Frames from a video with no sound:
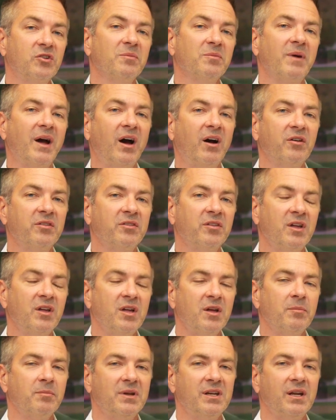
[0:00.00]
your mouth,
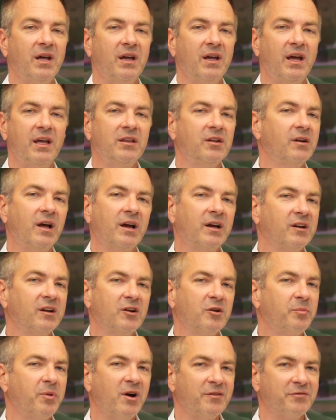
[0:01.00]
but not, and they're not going to
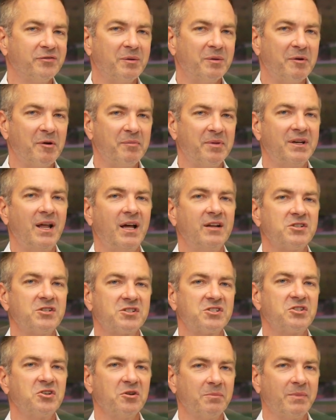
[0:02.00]
depart from it, but not
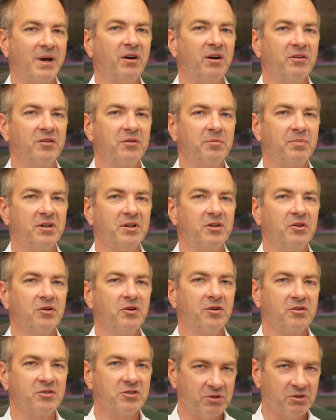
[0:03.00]
just your mouth, but
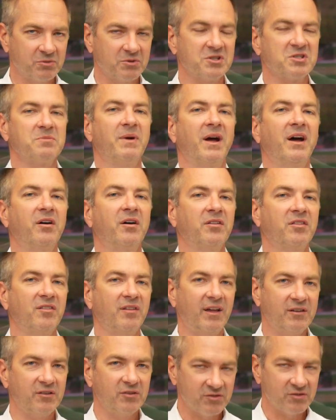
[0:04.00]
your children's mouth
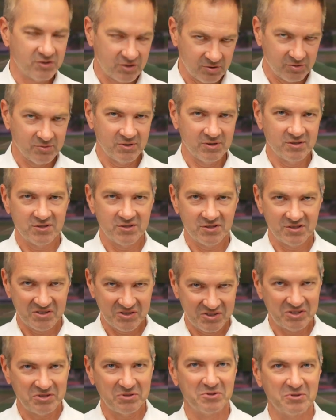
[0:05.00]
and your children's
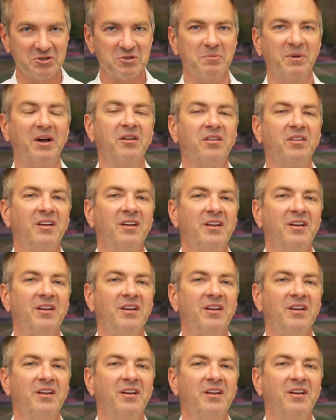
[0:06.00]
children's mouth.